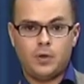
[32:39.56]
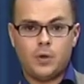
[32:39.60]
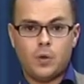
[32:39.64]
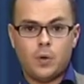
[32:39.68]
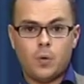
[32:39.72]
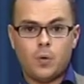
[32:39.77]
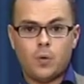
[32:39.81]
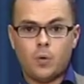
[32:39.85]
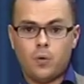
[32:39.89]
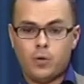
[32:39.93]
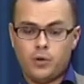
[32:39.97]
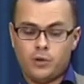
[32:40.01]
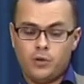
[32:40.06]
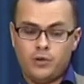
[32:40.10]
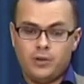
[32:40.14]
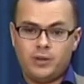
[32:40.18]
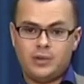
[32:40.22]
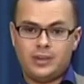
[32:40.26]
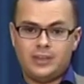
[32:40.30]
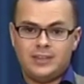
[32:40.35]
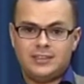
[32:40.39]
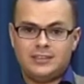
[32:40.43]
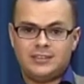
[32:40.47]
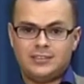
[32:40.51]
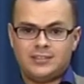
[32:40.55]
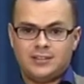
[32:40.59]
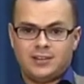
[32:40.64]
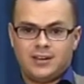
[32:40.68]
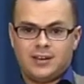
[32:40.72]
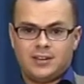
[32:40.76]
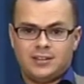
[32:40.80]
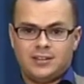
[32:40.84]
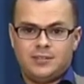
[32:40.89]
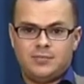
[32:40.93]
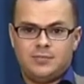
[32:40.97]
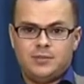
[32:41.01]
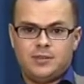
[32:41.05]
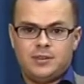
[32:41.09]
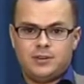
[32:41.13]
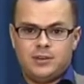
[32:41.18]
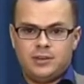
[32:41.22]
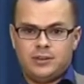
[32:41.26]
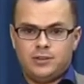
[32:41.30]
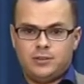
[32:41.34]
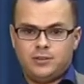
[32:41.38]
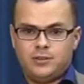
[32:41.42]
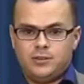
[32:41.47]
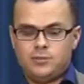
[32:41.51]
Or you can instruct the
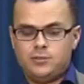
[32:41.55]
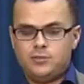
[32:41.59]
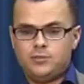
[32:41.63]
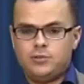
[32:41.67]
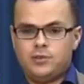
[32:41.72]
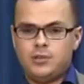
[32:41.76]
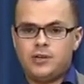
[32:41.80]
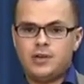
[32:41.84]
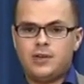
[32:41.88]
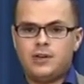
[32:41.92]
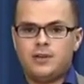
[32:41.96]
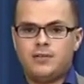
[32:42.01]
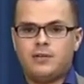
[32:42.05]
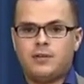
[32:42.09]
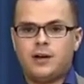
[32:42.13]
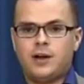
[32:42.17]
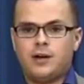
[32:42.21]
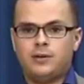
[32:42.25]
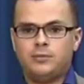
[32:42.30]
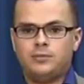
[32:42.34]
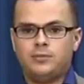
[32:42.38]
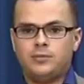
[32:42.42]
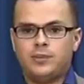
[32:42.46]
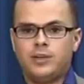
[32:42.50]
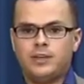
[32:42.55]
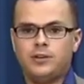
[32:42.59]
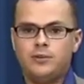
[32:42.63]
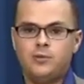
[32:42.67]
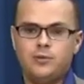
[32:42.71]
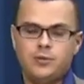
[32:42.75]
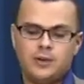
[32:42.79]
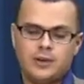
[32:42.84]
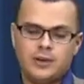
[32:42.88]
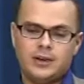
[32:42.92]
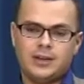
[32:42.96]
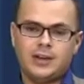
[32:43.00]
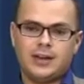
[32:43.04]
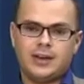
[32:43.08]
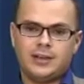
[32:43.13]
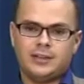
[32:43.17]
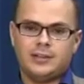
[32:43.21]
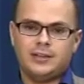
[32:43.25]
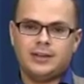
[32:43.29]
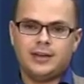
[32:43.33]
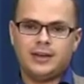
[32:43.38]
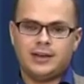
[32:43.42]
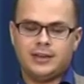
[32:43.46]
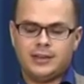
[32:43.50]
turtle to turn around and look in another
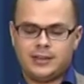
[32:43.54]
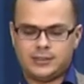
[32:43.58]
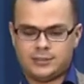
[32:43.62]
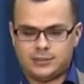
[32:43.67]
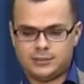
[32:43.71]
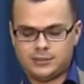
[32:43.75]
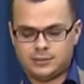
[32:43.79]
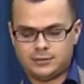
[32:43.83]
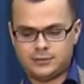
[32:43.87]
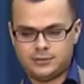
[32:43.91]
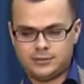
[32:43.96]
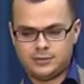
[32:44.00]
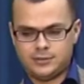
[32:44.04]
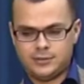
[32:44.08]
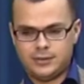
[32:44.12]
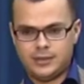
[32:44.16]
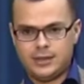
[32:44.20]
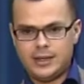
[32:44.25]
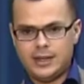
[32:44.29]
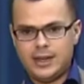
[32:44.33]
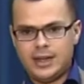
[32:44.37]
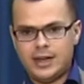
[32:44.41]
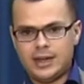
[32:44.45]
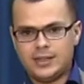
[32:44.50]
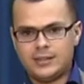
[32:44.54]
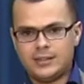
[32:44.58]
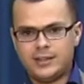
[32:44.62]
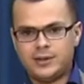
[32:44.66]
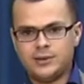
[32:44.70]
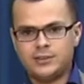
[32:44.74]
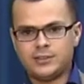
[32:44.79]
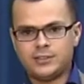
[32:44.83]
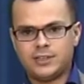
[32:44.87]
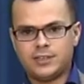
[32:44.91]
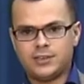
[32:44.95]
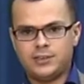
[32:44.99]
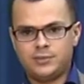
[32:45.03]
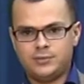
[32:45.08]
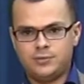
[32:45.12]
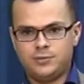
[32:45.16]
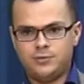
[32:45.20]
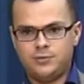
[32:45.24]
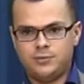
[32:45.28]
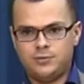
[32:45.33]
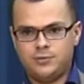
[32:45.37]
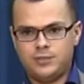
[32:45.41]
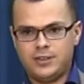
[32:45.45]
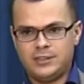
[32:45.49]
direction. And those are the
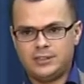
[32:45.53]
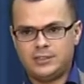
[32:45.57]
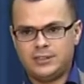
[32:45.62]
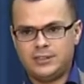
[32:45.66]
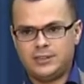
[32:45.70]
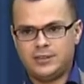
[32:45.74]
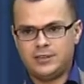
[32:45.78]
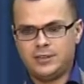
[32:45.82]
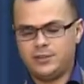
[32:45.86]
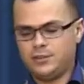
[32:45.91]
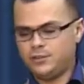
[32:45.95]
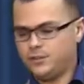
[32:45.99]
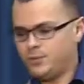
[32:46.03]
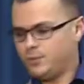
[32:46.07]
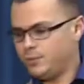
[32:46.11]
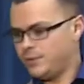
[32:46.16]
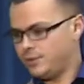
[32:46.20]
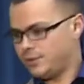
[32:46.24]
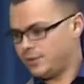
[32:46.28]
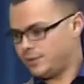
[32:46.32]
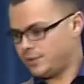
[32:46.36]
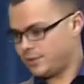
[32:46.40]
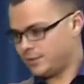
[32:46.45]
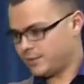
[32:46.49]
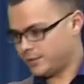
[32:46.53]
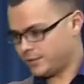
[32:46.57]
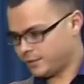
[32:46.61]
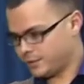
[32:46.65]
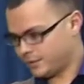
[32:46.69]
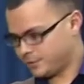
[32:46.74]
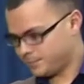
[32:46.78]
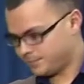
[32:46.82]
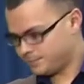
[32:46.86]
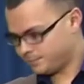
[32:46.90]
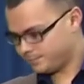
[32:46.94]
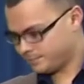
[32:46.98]
two things that you can do with a turtle.